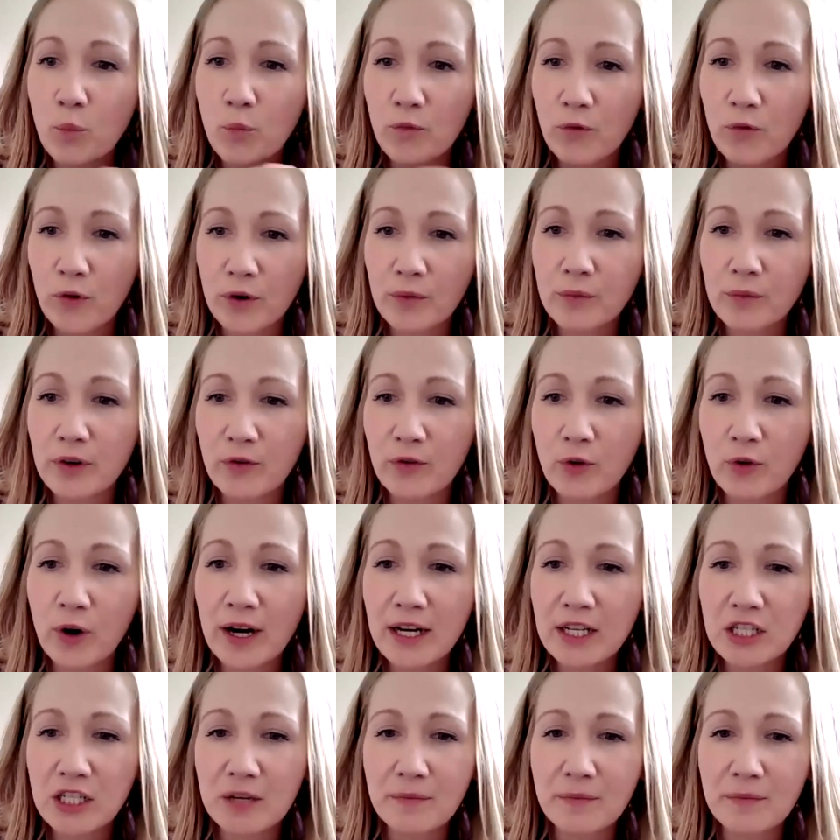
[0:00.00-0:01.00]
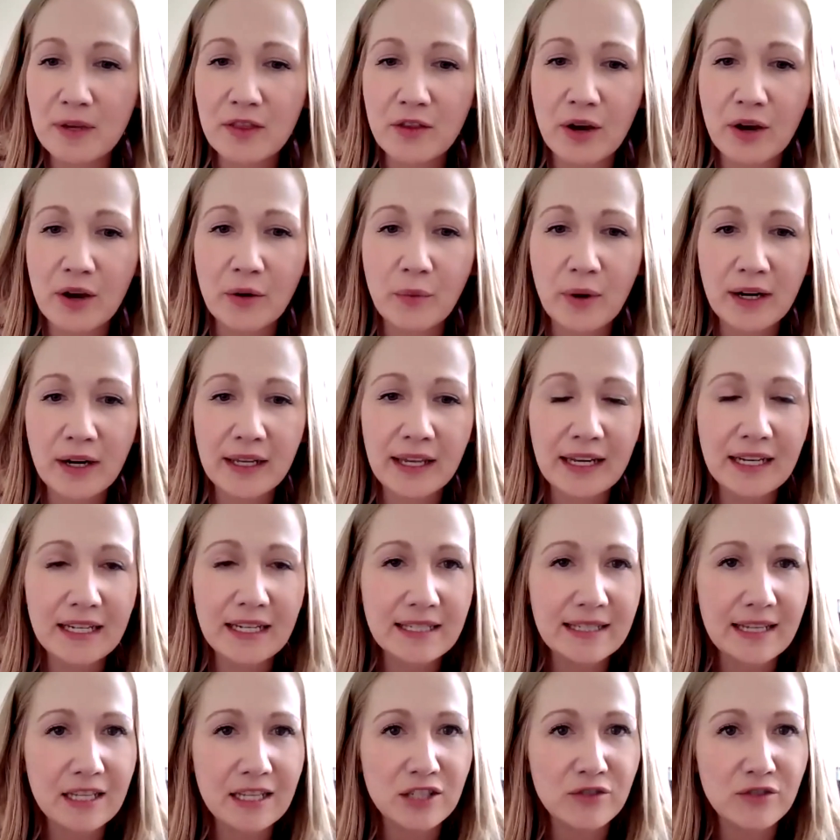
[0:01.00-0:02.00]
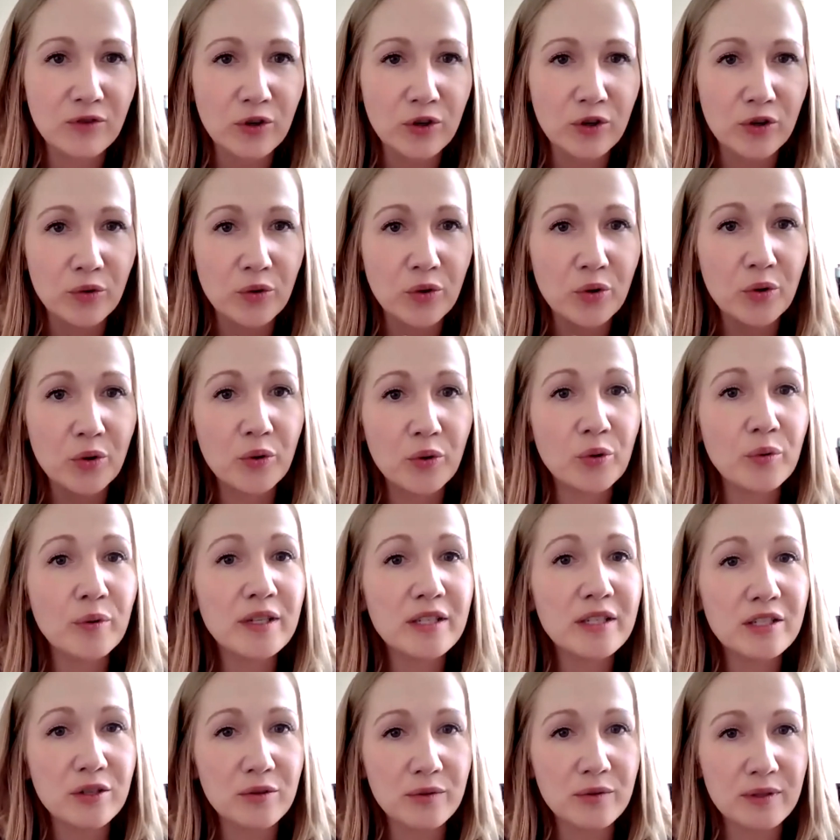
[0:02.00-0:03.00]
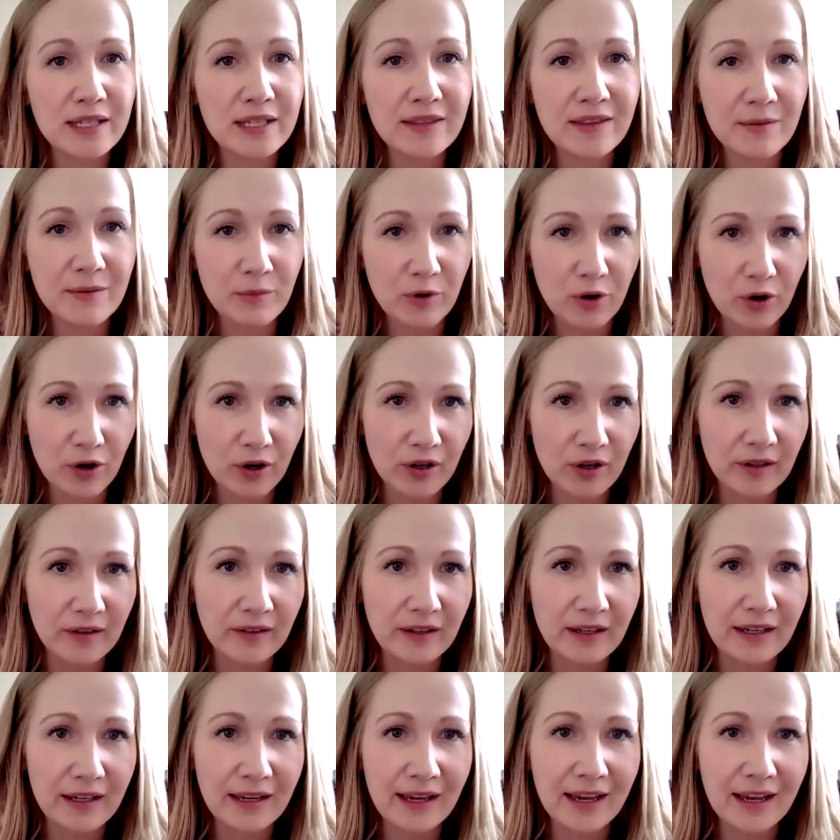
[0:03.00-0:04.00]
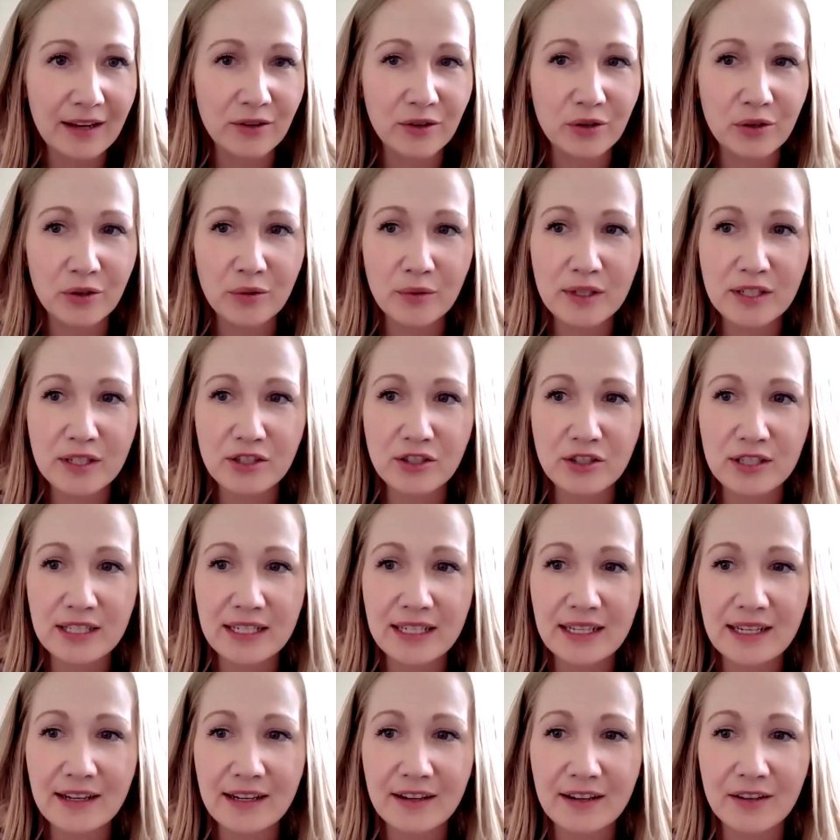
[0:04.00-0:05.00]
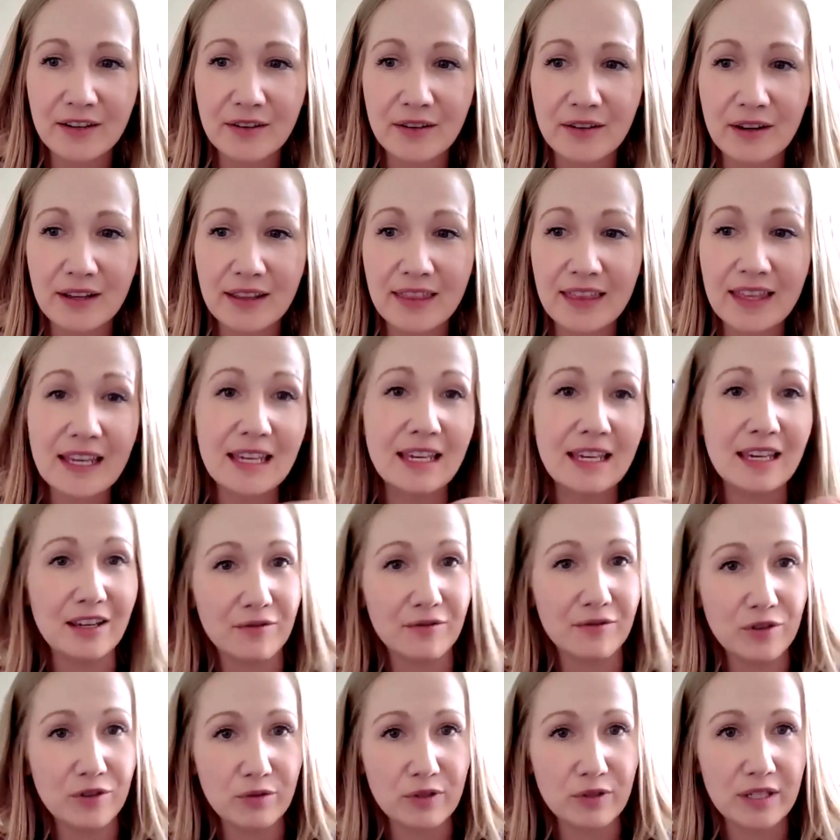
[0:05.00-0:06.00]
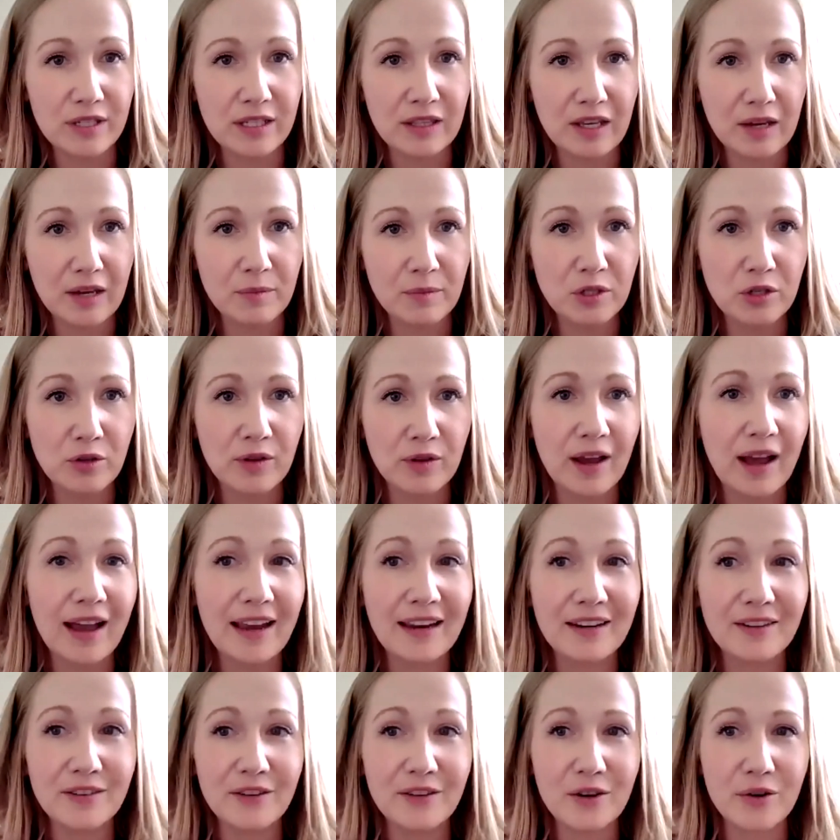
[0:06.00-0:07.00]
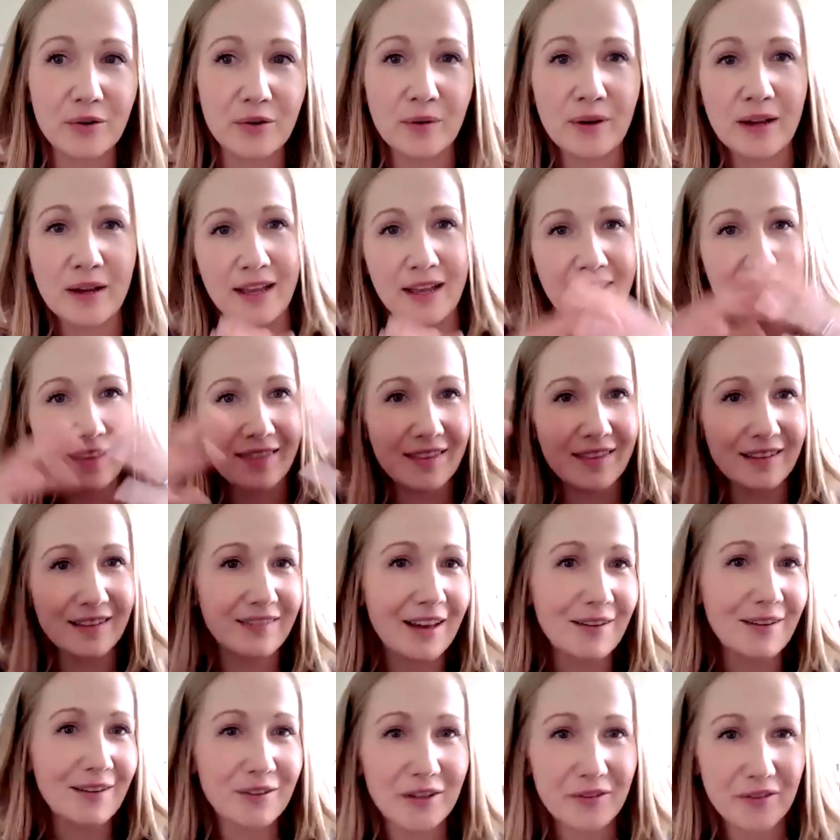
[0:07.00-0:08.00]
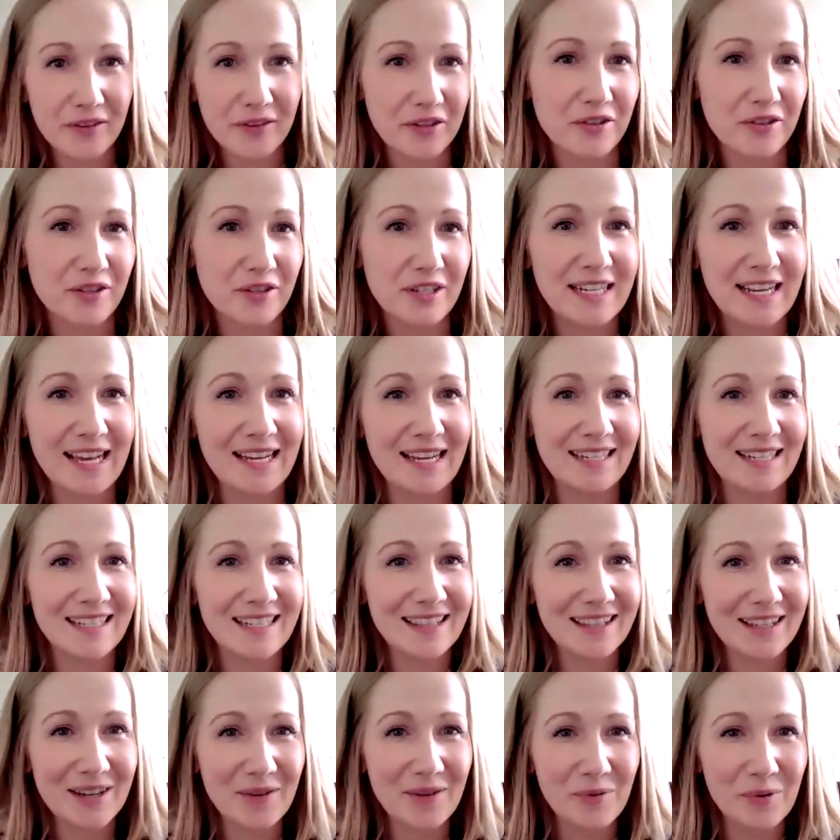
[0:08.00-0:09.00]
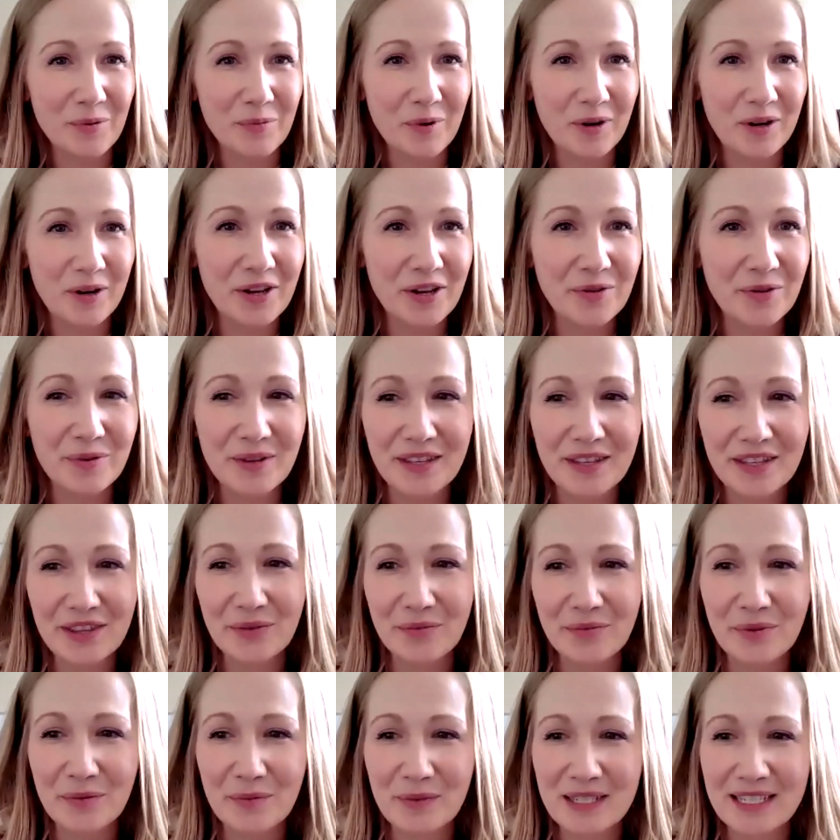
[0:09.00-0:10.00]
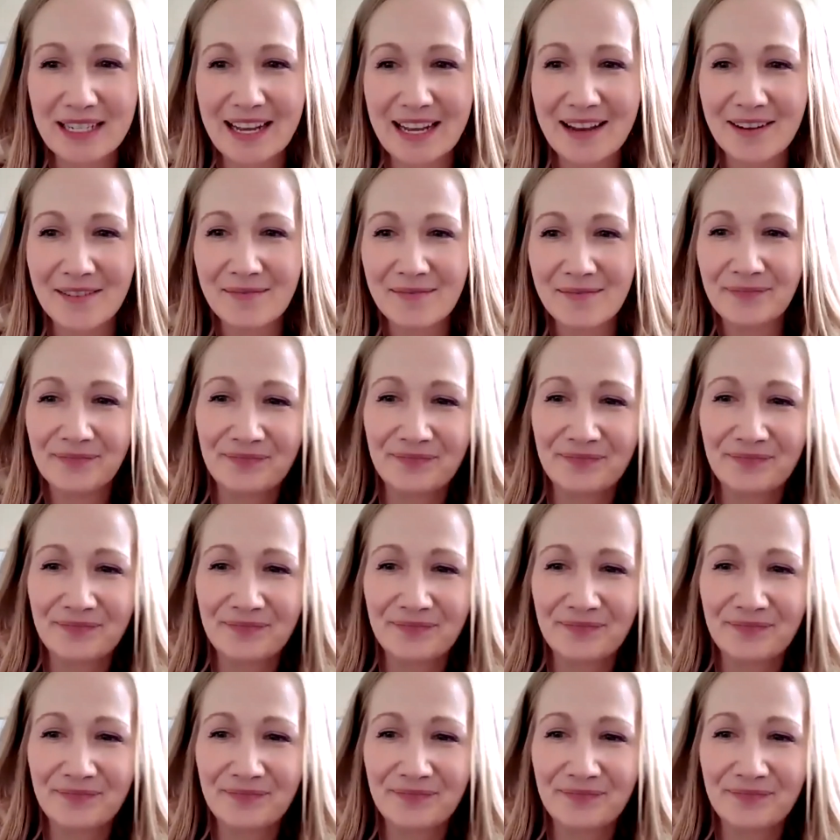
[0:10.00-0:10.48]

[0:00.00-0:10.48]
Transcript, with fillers: For, before I jump in though, I want to get a sense for who is using them currently and who is just here thinking of using them so that I know the level of understanding that we're working with in the room today.